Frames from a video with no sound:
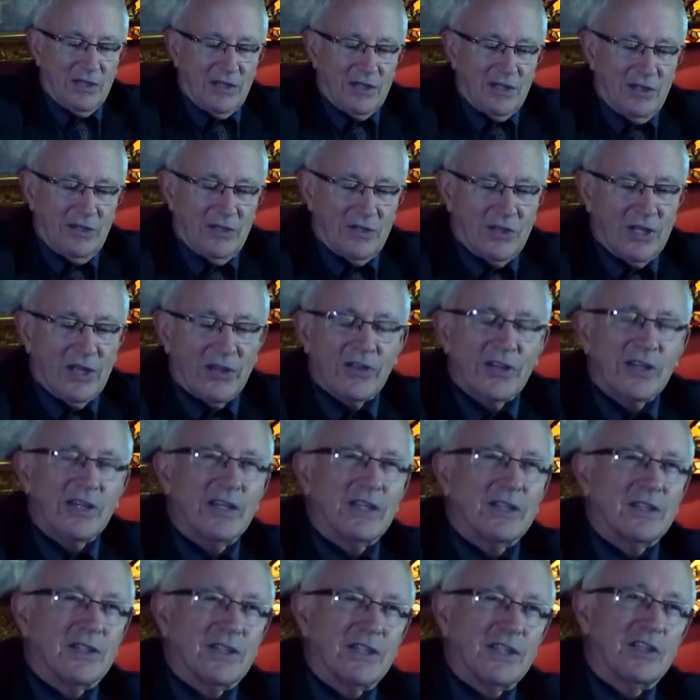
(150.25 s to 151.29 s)
There's nothing
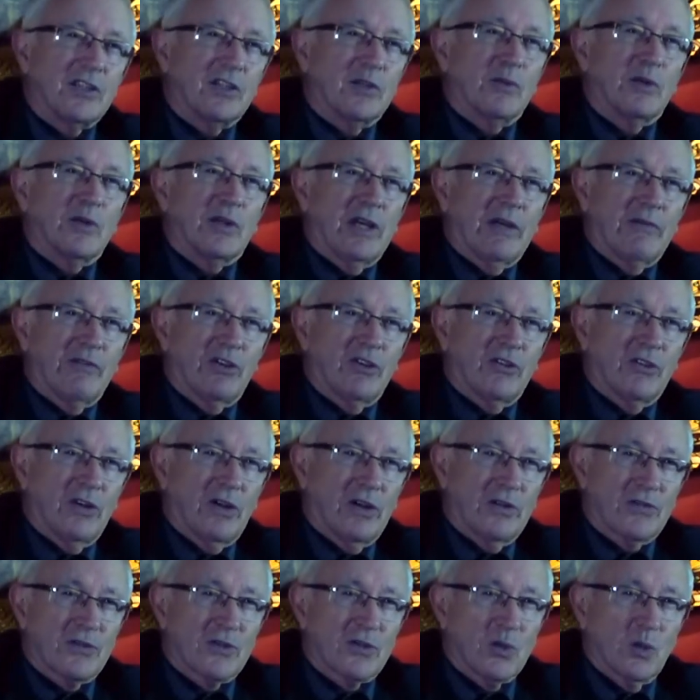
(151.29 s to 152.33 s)
illegal about having an
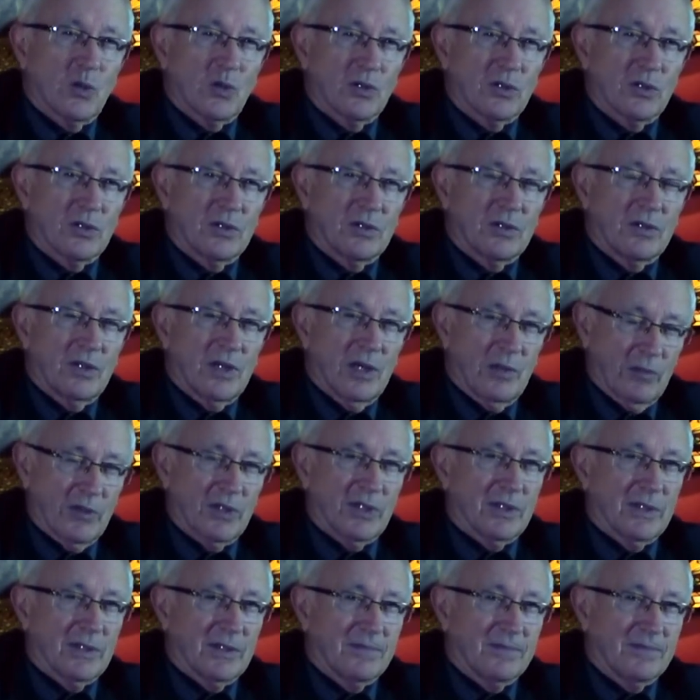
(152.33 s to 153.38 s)
offshore
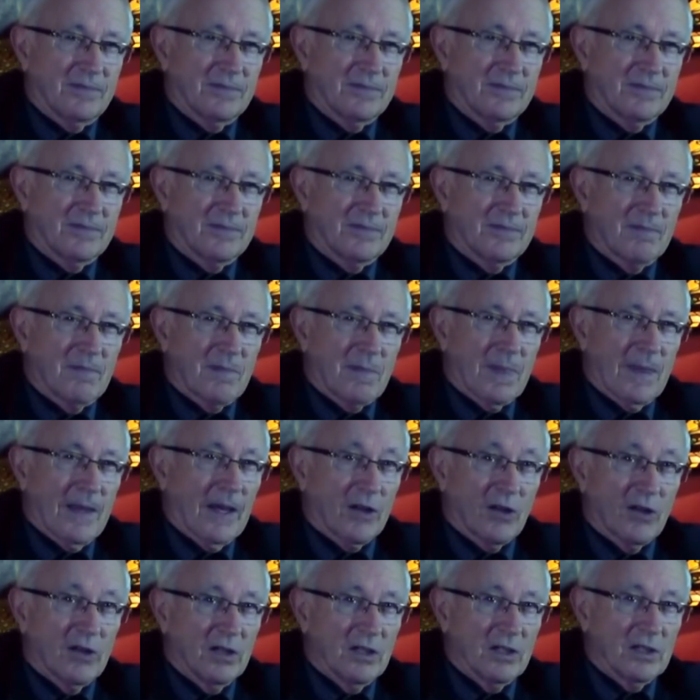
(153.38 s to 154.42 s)
company
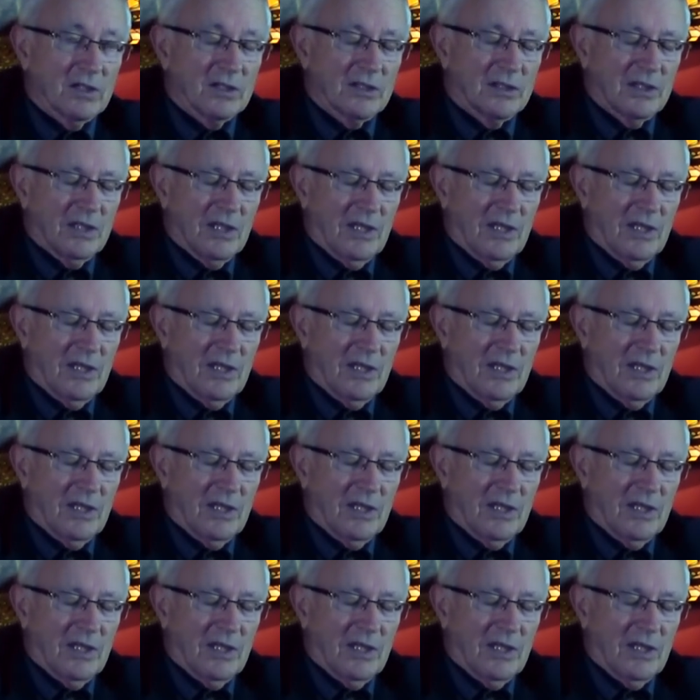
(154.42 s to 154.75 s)
at all.